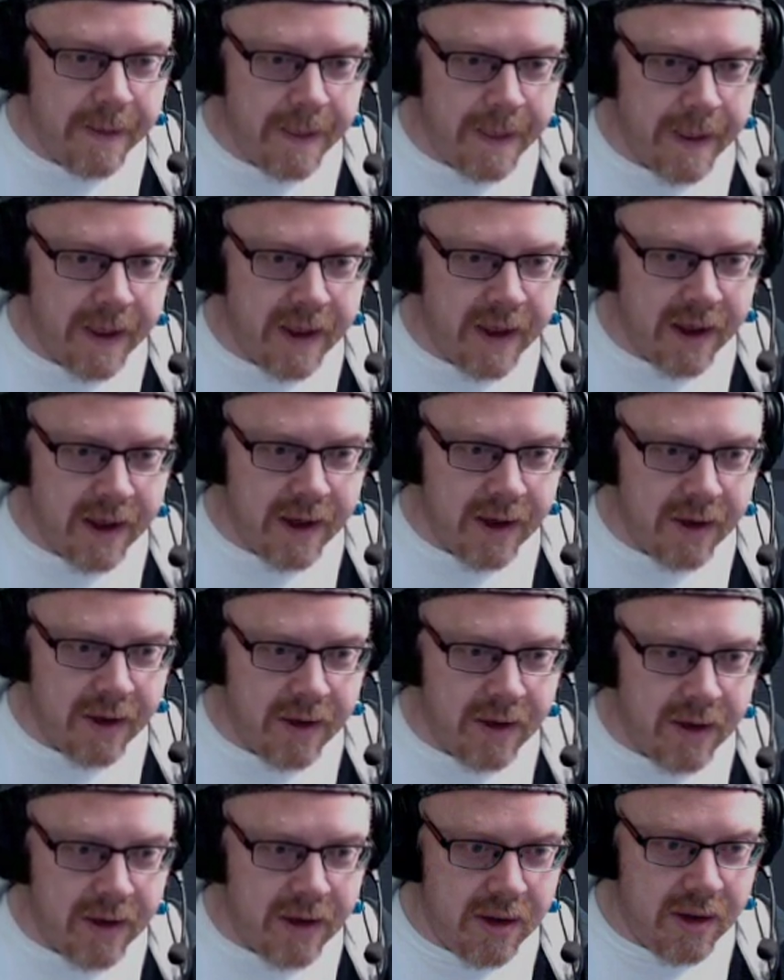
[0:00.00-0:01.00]
So I'm
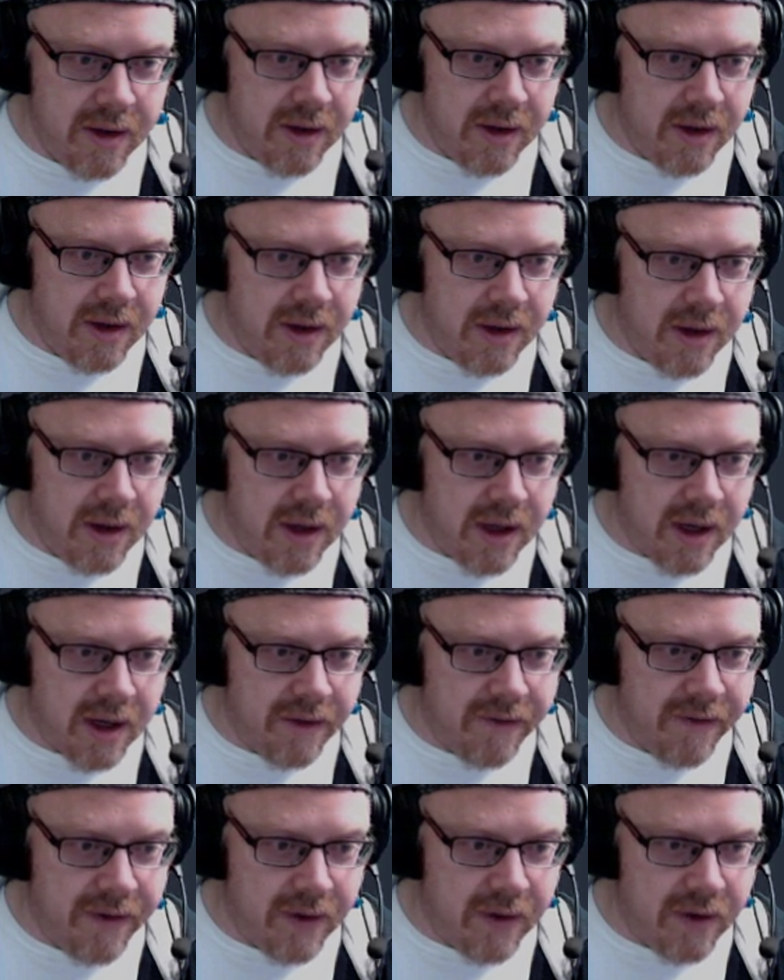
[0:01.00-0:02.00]
going
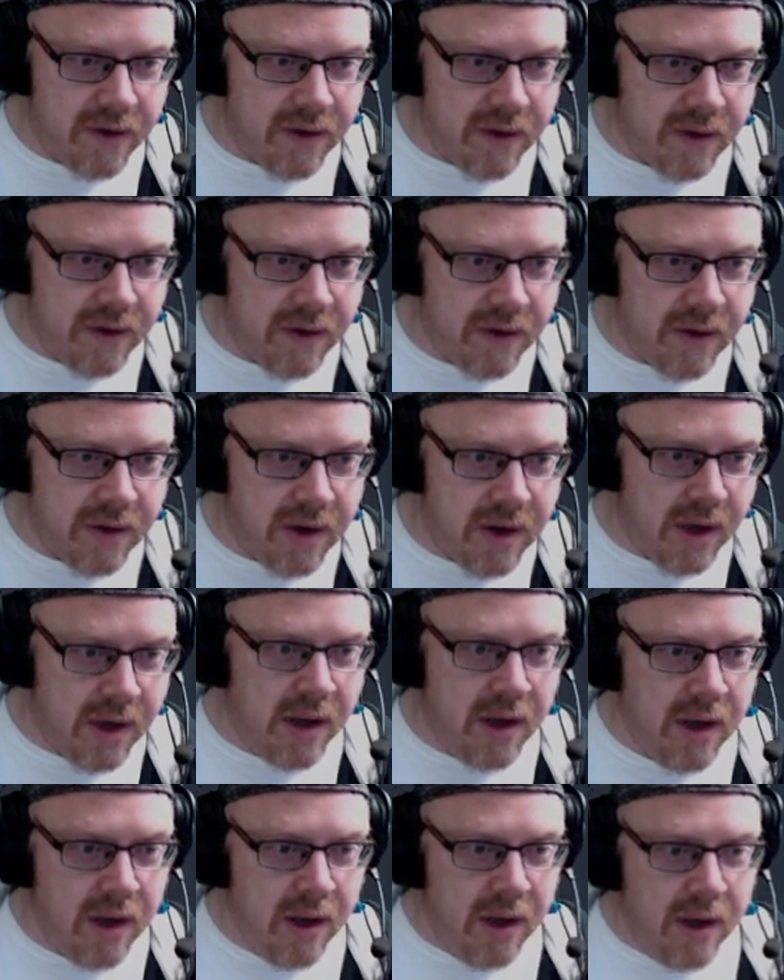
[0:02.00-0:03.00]
to focus on
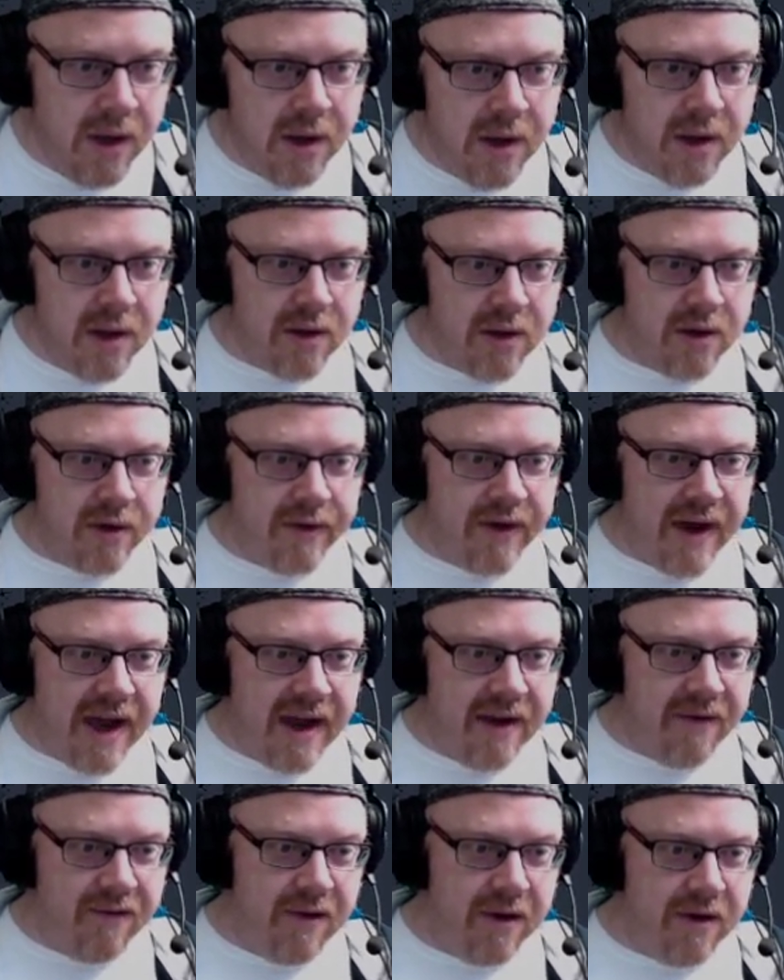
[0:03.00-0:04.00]
the sort of
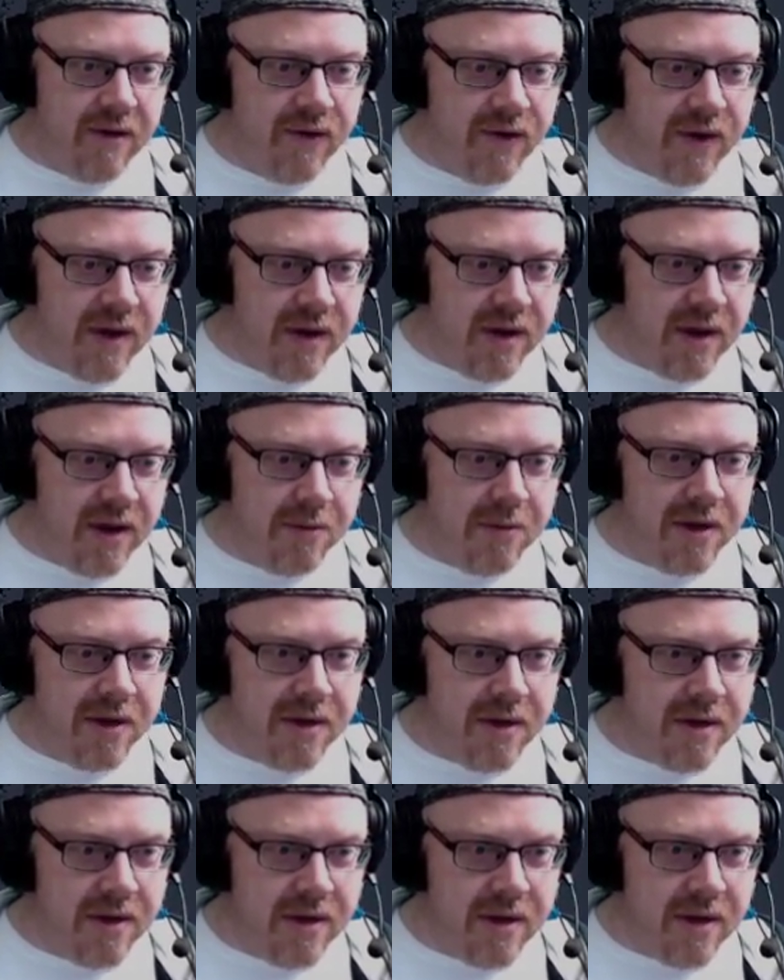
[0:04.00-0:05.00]
average of these numbers.
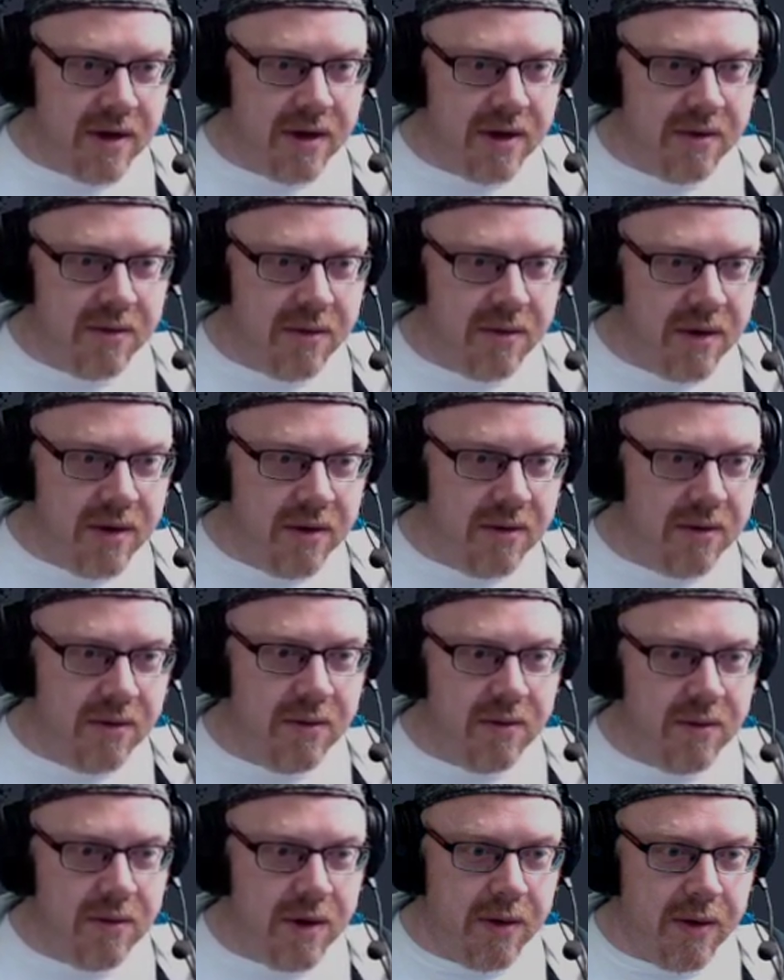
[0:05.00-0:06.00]
So
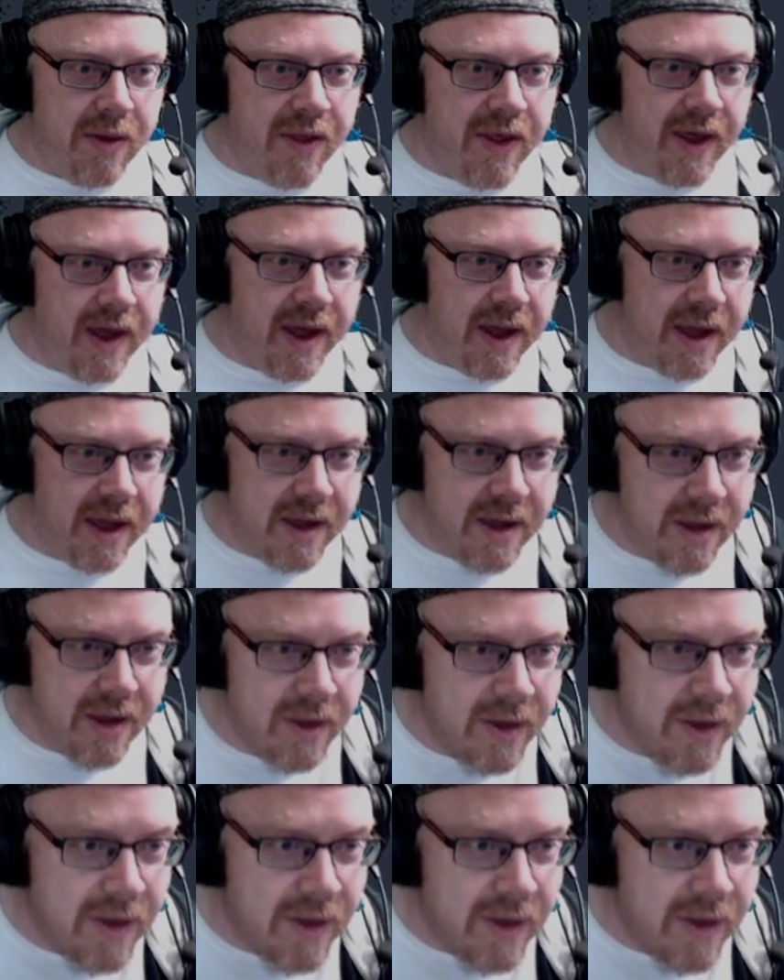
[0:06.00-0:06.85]
what do we think?